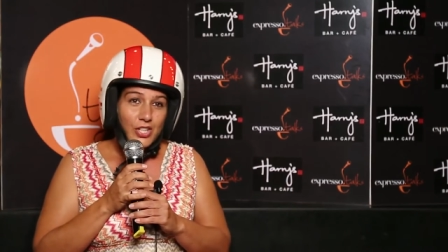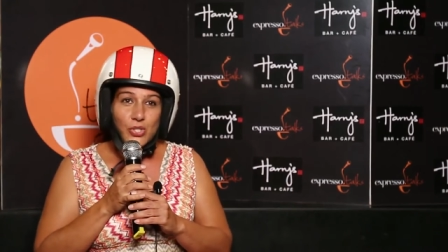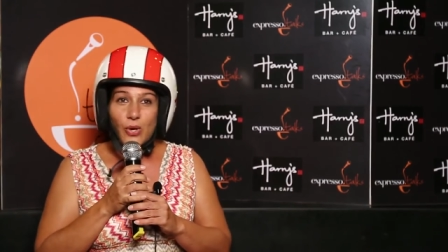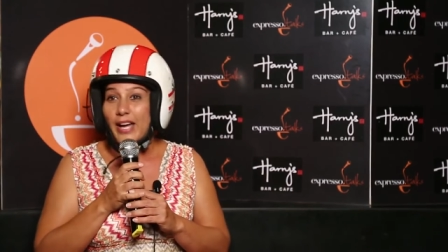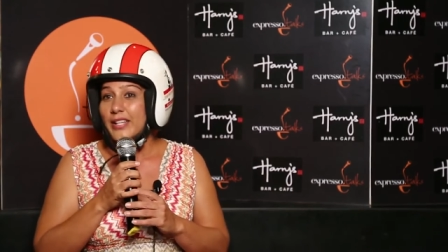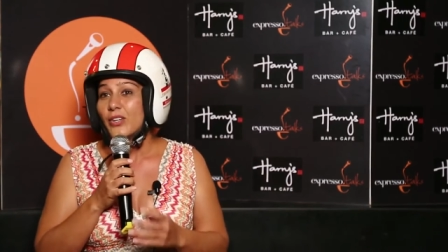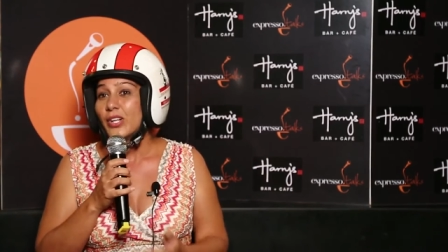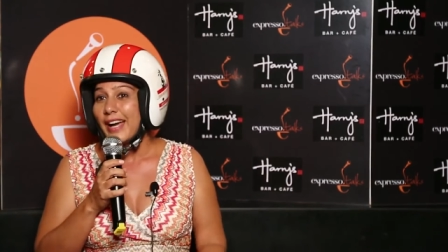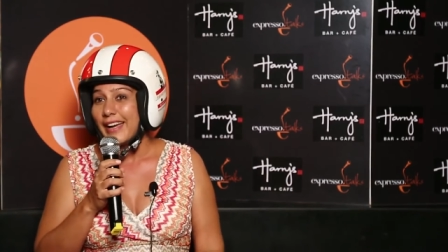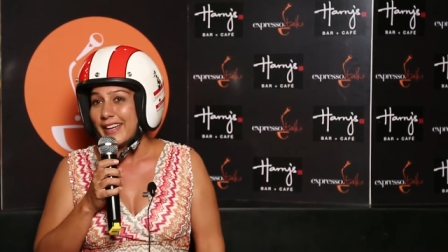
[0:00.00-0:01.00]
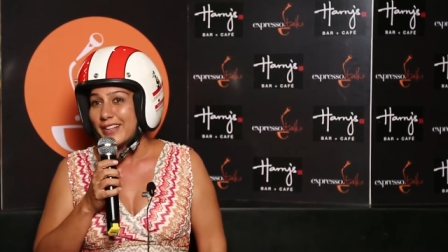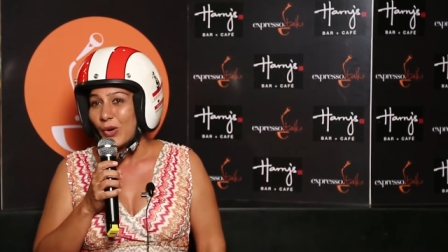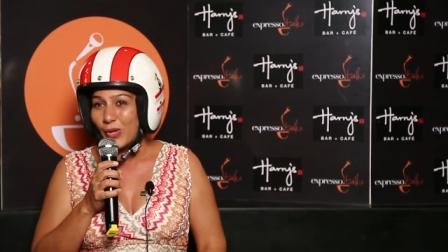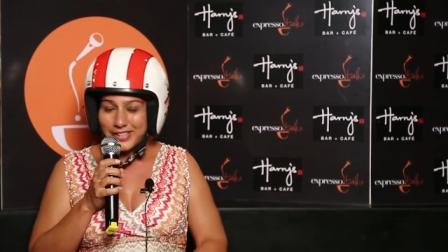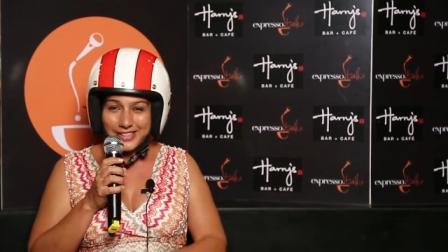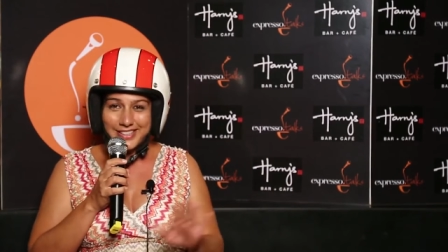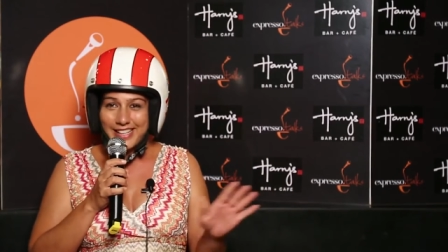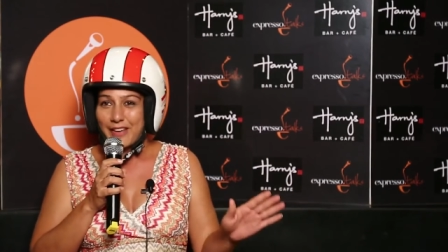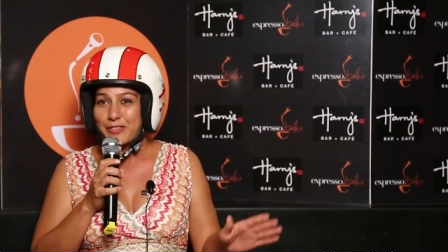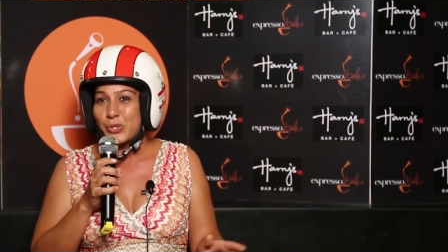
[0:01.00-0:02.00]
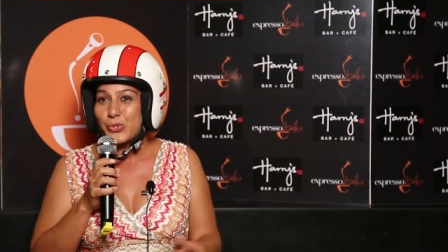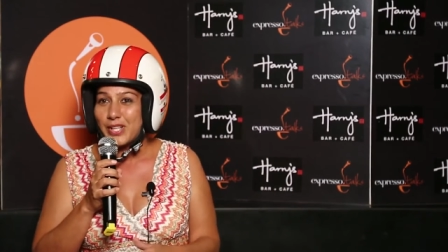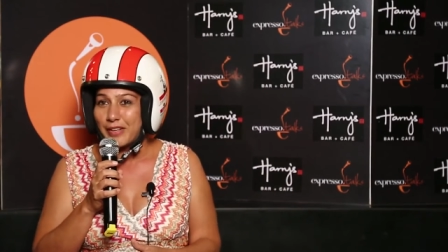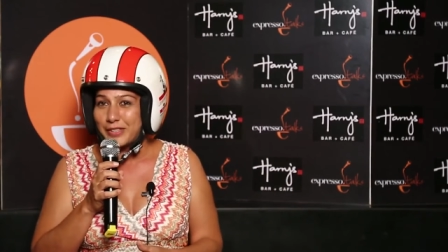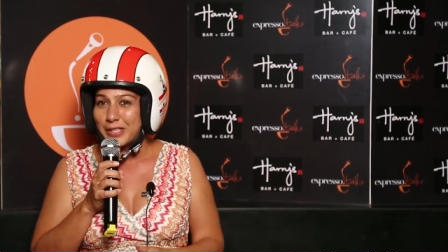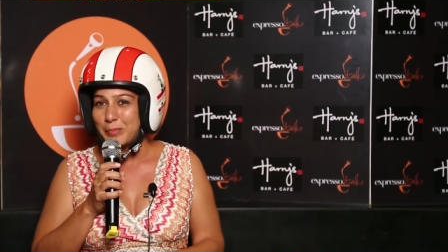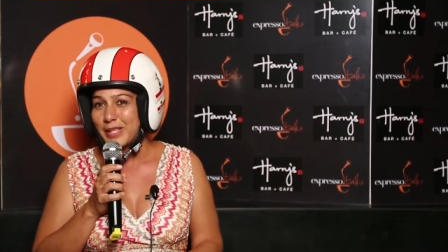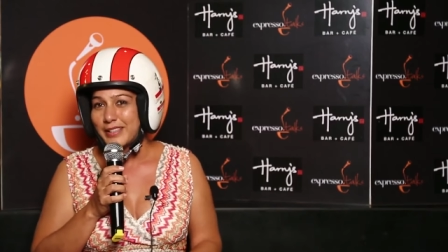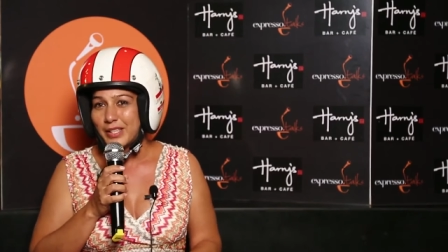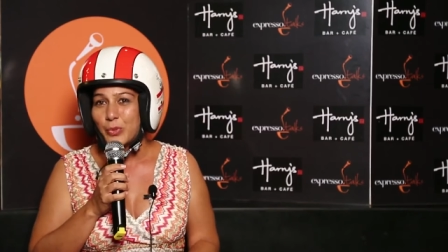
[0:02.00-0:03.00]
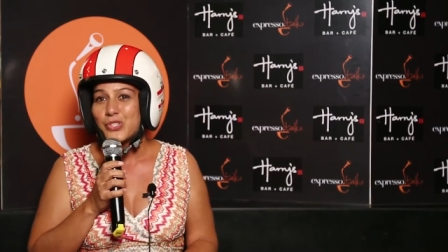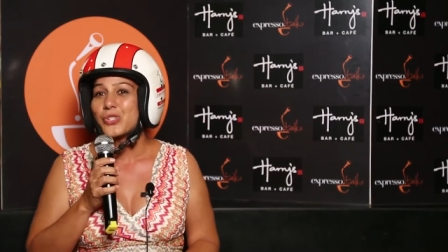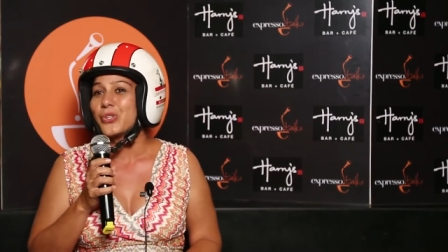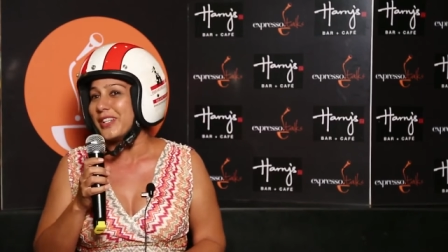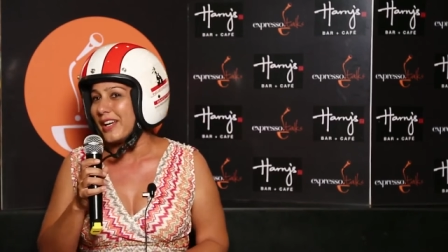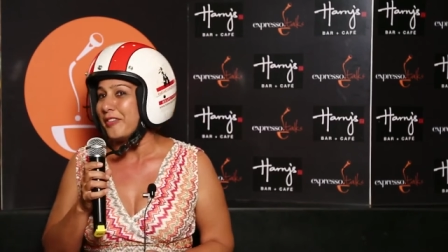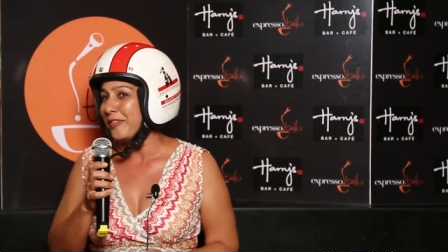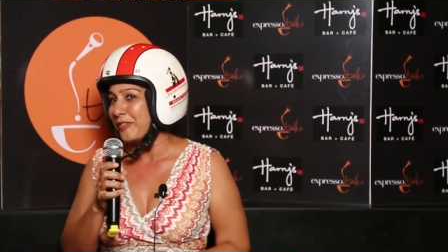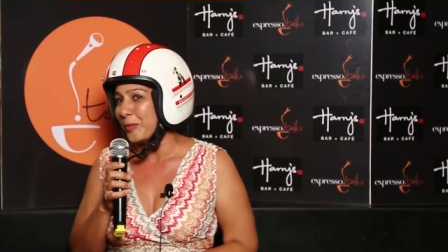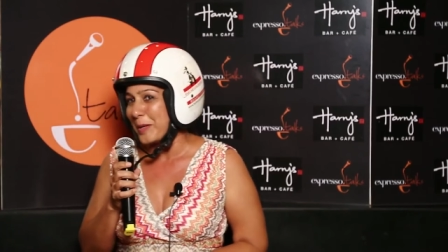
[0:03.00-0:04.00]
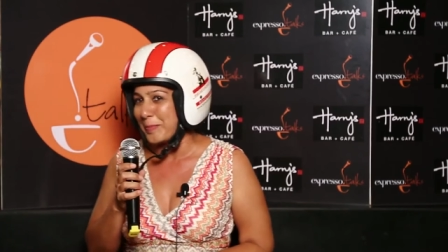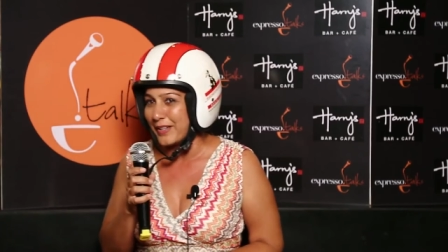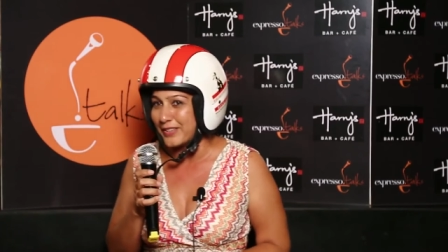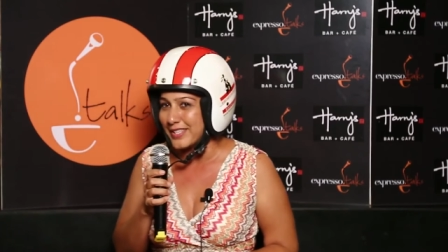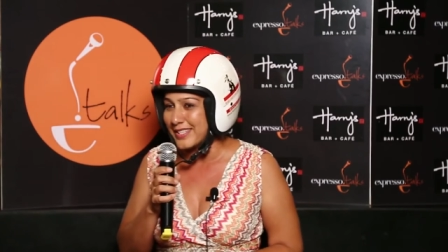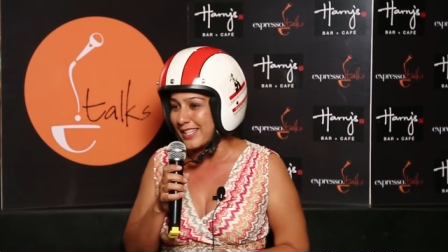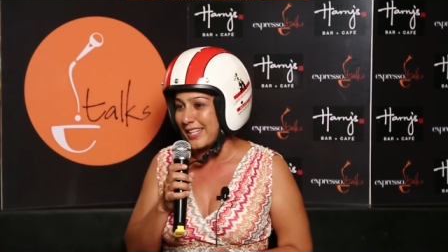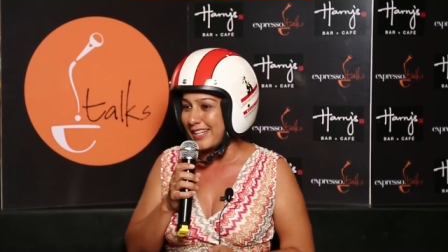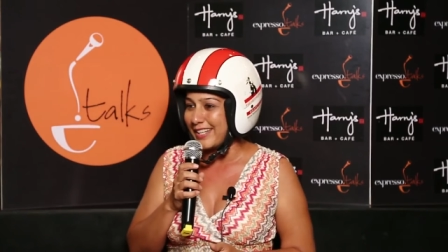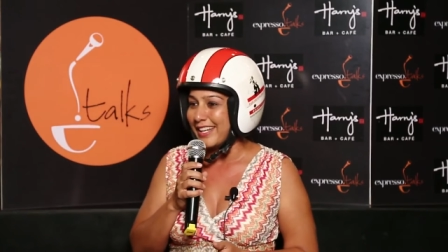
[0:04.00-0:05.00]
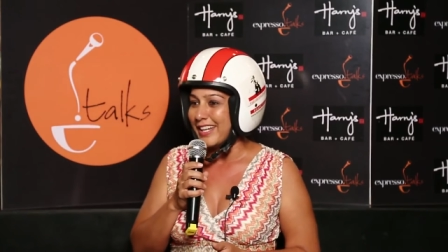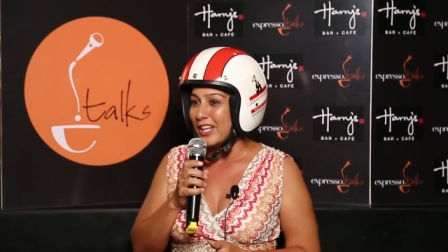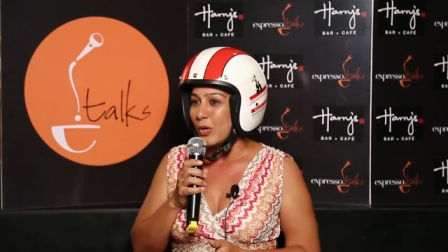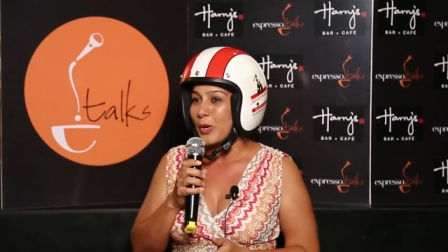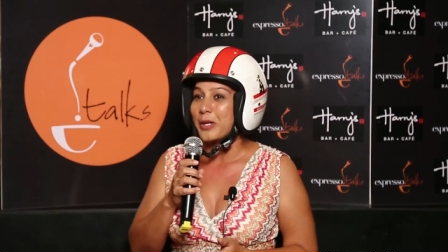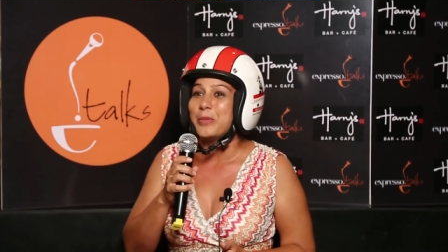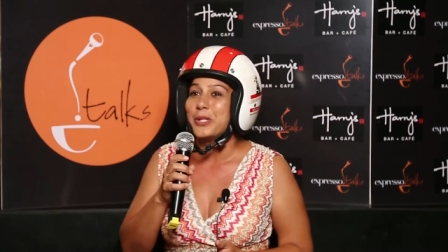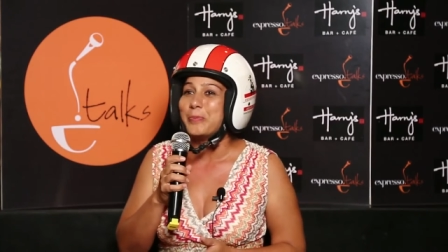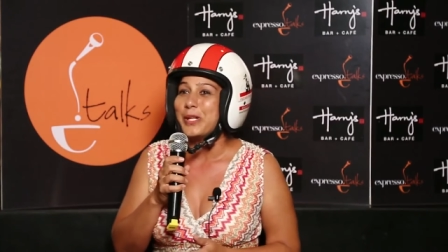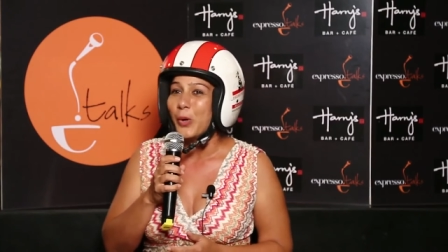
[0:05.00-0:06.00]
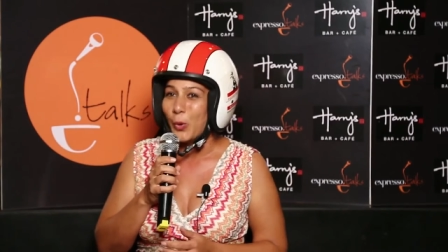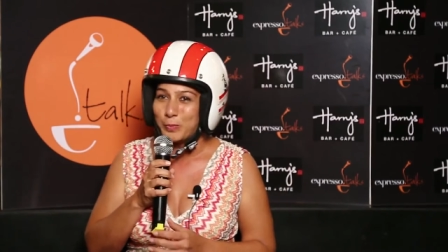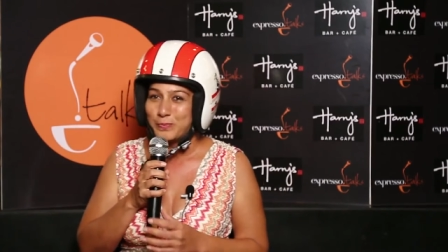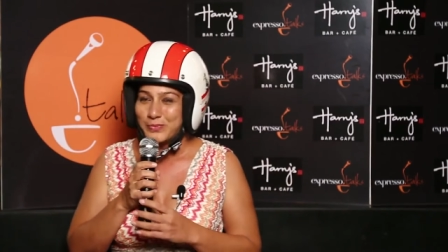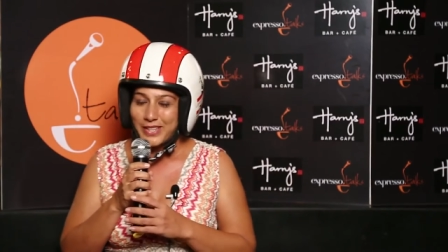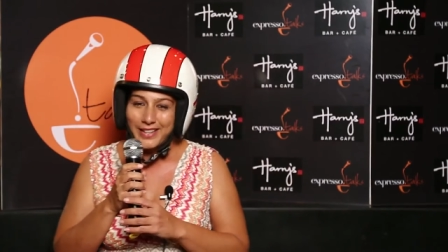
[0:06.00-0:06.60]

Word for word: So I thought I had all the avenues covered, but it wasn't good enough for my parents. They wanted me to be home.